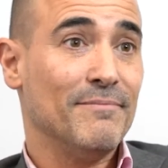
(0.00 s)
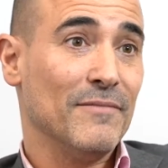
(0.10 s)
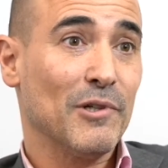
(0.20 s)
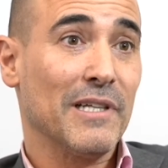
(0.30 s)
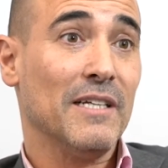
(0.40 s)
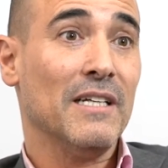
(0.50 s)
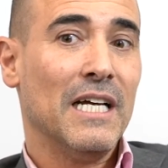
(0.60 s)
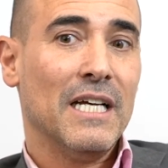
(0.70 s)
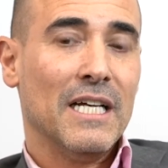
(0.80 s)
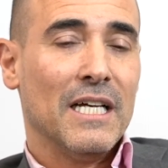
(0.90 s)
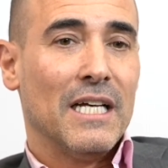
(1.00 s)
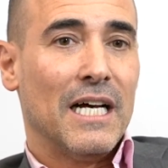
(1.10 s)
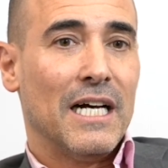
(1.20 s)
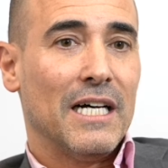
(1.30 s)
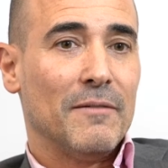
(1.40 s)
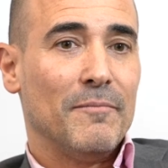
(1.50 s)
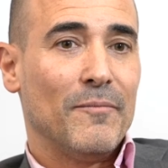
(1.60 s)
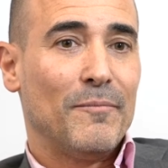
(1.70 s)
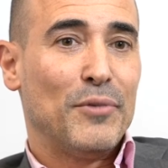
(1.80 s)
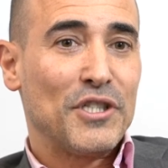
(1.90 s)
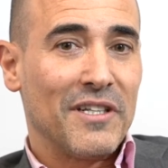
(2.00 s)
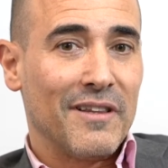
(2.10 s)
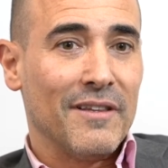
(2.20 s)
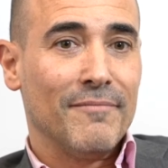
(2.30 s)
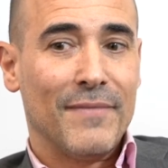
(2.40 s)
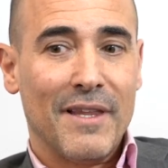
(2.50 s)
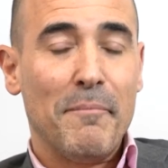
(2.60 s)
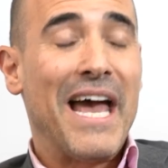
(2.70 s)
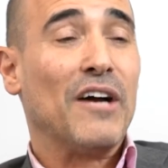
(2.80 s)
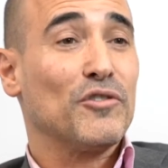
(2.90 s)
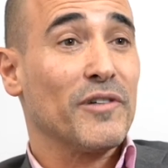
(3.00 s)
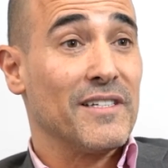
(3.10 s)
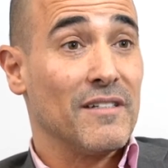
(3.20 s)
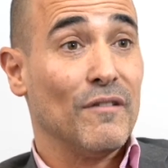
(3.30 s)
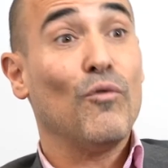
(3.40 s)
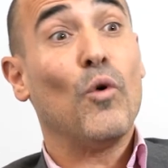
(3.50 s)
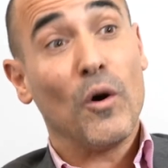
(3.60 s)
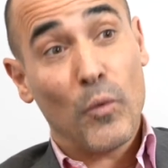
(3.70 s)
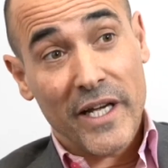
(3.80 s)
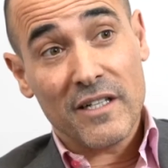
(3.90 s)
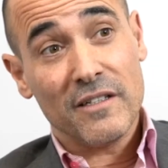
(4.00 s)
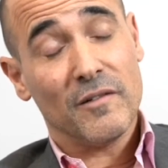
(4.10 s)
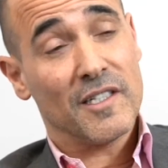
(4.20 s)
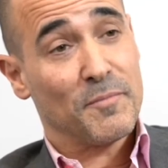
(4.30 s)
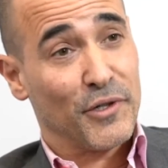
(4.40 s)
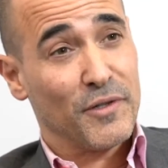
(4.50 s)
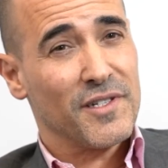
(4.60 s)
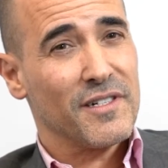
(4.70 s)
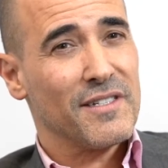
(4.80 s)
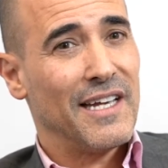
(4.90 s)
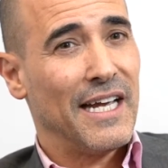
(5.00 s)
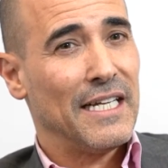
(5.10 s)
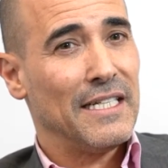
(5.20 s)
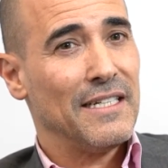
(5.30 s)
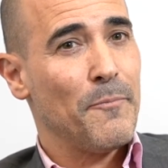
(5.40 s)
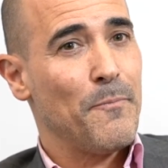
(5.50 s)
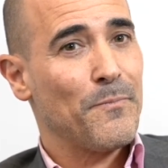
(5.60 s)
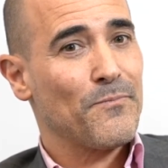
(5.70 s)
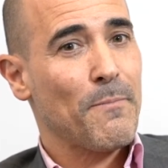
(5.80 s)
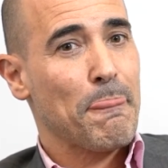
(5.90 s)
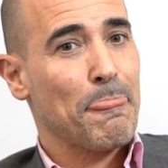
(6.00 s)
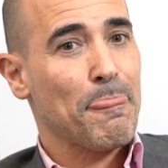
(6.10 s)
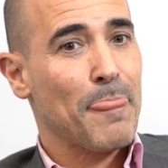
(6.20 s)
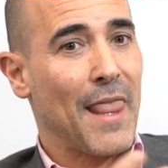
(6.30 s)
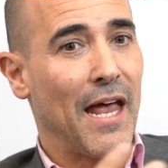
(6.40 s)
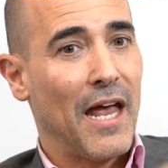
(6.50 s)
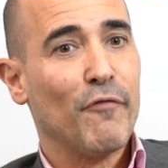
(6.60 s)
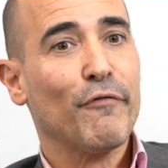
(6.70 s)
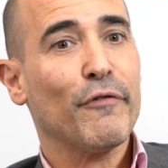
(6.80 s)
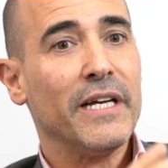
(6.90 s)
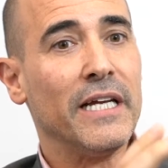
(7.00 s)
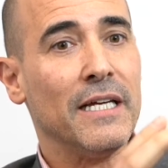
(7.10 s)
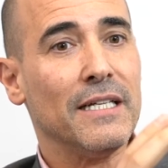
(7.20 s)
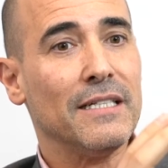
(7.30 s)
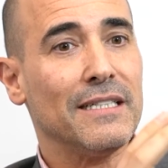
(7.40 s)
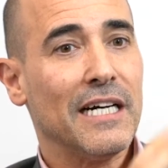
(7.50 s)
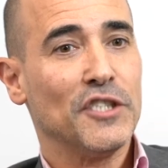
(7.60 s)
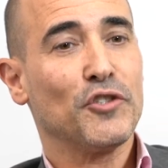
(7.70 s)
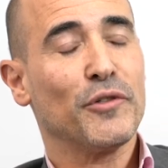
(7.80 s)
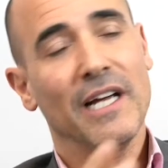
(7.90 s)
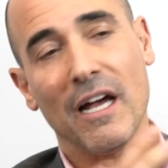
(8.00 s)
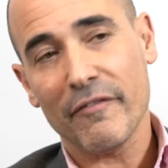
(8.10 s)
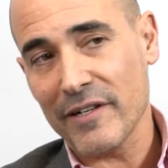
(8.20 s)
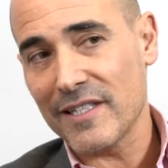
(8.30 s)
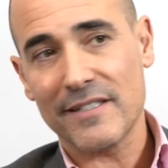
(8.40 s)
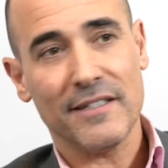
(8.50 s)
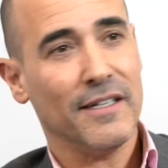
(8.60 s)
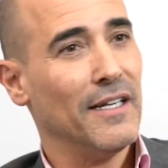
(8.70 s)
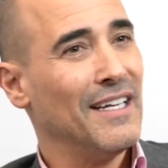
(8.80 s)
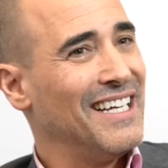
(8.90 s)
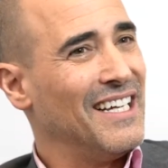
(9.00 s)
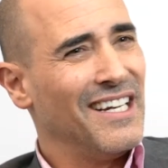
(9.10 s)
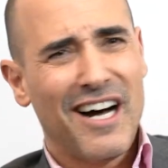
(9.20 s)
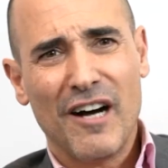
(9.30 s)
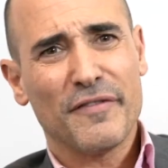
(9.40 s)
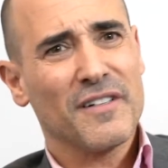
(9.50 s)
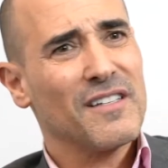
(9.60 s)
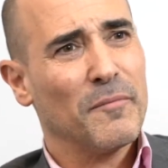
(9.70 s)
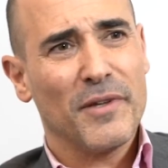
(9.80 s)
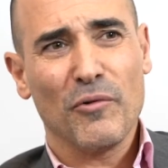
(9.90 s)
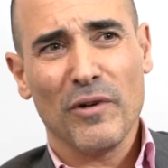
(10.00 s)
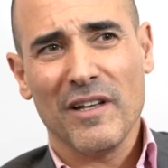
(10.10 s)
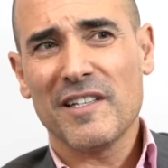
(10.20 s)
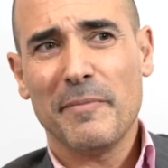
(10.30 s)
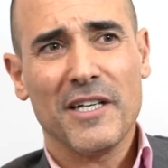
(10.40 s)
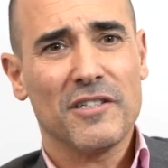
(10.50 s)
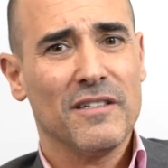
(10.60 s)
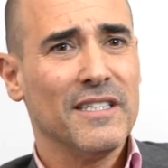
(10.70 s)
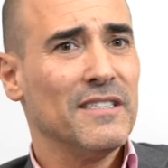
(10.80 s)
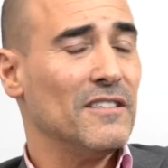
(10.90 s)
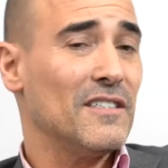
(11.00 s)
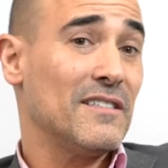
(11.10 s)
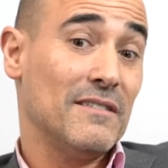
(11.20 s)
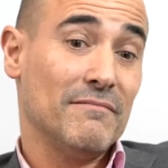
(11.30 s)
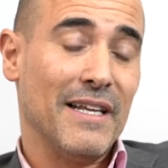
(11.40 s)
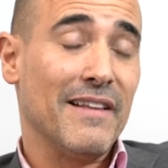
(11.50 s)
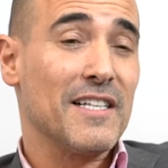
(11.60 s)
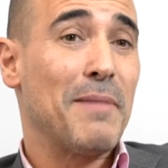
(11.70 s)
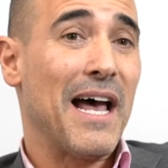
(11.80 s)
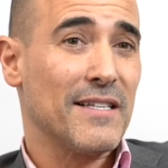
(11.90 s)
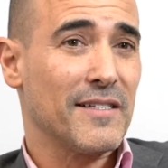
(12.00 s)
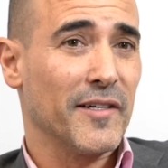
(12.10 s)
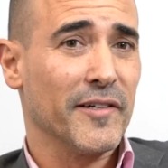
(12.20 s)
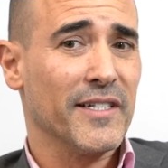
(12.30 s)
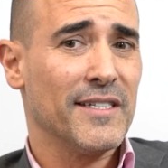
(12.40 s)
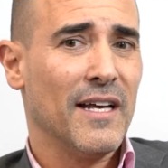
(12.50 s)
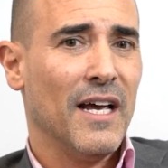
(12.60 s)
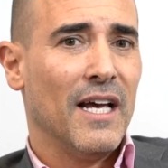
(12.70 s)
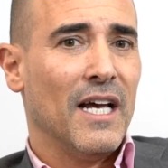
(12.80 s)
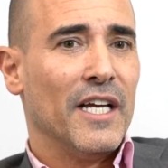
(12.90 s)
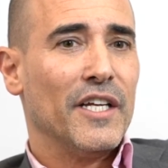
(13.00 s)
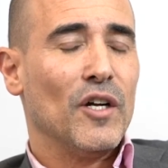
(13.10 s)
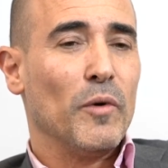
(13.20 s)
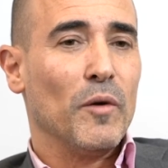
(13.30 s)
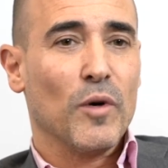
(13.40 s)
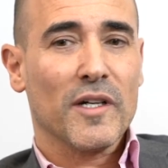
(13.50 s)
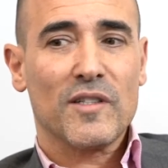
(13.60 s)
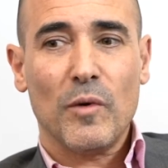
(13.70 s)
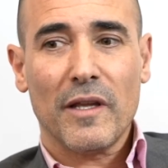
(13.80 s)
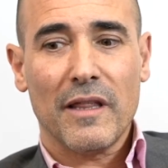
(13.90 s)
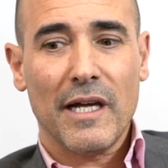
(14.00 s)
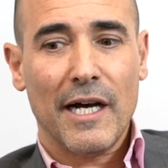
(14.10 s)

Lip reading: really pushing the boundaries of what we can do as producers. And every country, every city offers something really special. And just in this past series, we worked with